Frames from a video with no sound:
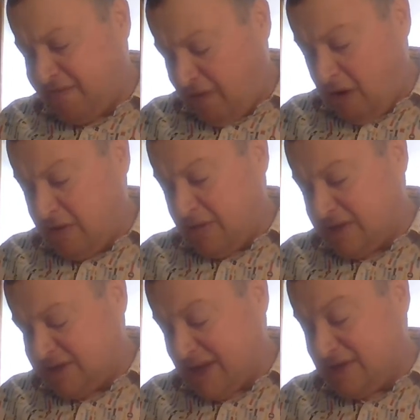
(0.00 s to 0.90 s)
further,
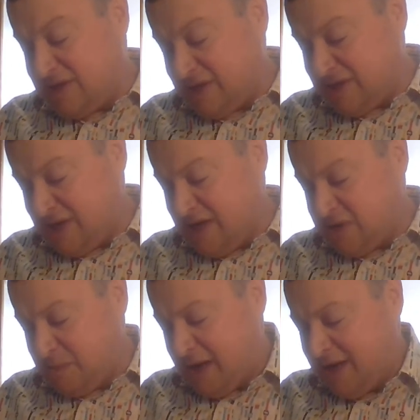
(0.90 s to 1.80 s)
it says, to
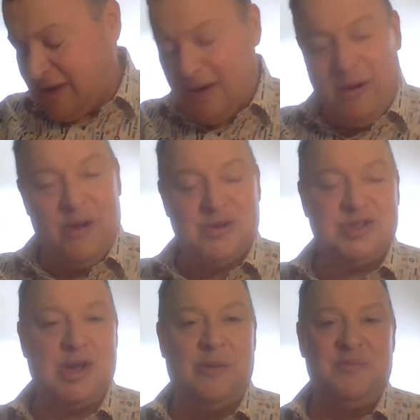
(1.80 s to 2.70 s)
seize Peter
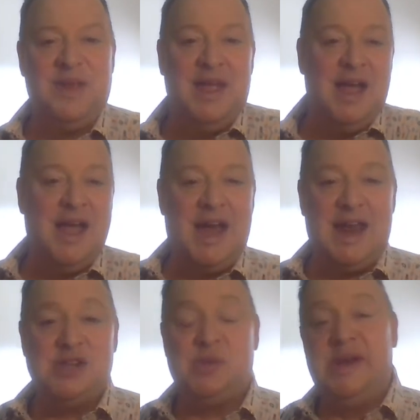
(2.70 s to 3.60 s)
also. And
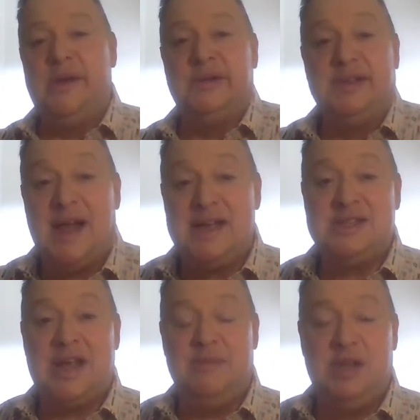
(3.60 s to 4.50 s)
as we noted
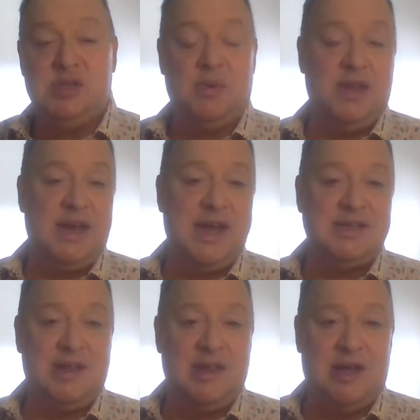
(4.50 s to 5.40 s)
last time, these were the
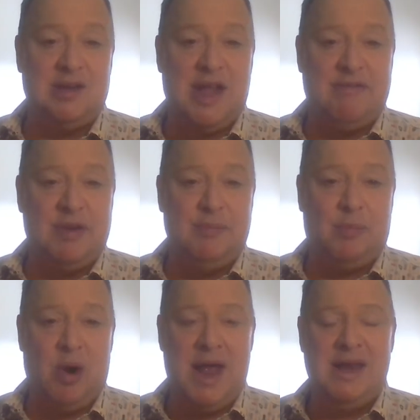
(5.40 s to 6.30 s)
days of the unleavened
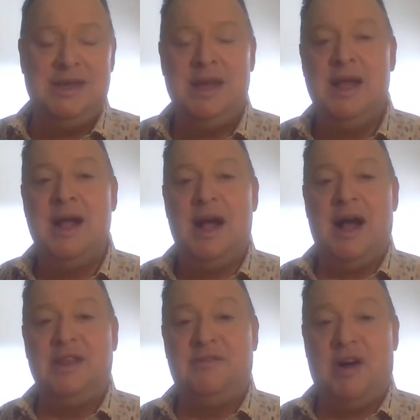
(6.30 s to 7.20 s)
bread,
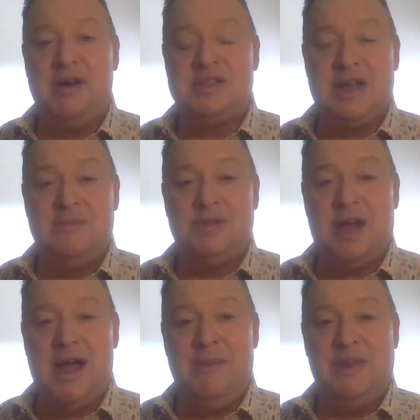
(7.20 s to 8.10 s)
uh, the very same
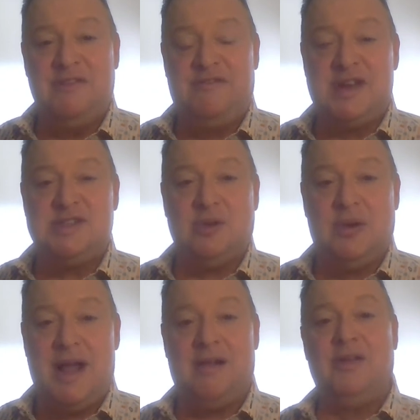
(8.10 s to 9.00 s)
time in the festal
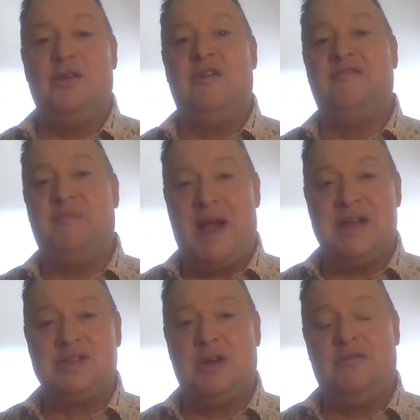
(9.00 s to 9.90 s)
calendar of
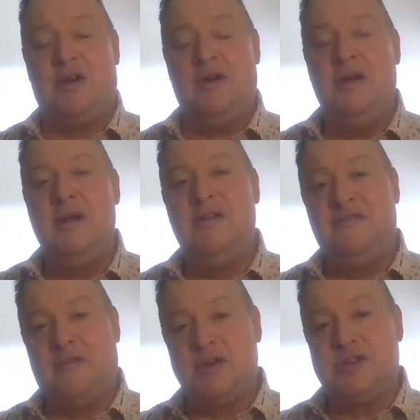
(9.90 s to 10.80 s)
Passover,
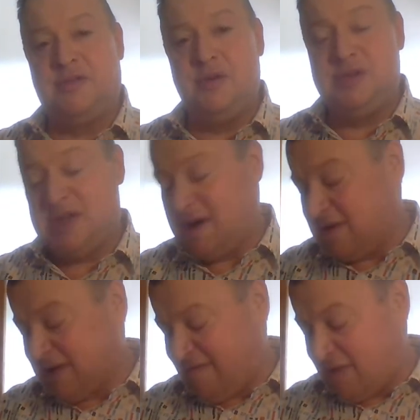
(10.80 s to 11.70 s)
first fruits, and
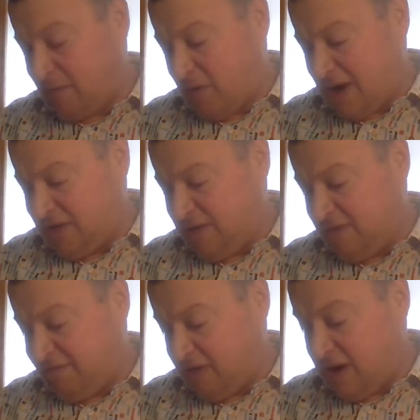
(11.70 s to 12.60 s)
unleavened bread,
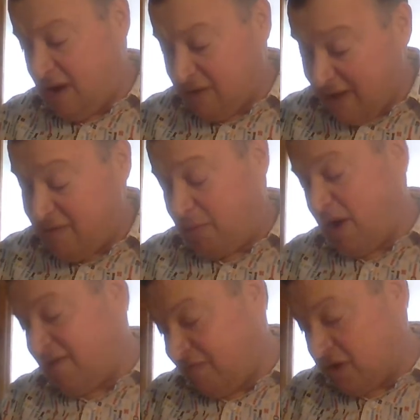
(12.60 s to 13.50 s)
unleavened
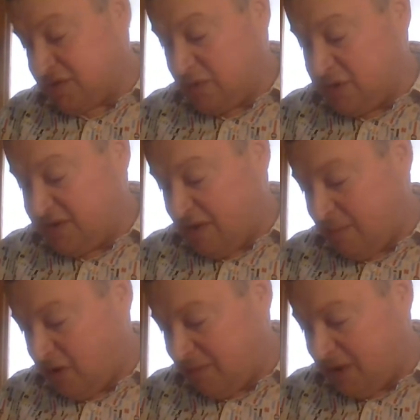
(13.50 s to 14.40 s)
bread and first fruits, if I
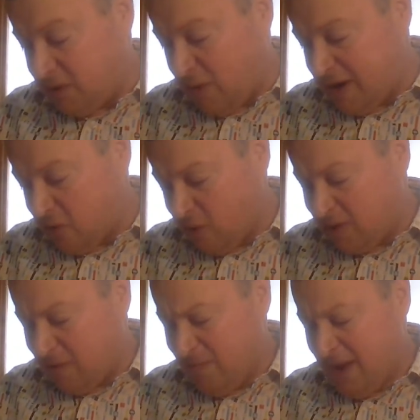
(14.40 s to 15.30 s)
put them in the right
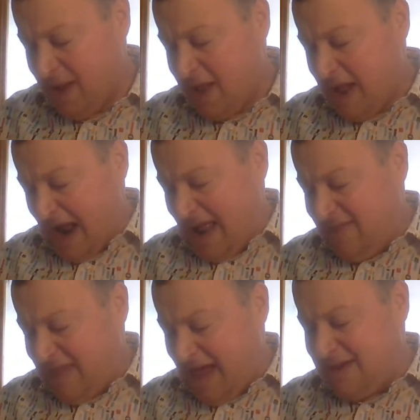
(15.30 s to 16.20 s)
order.
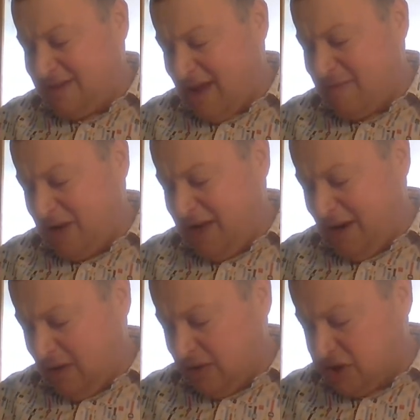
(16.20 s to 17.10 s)
And that time of
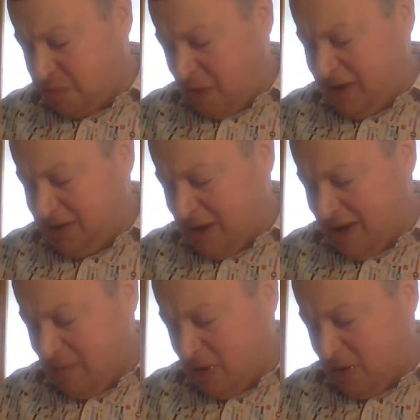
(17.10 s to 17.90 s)
year in the springtime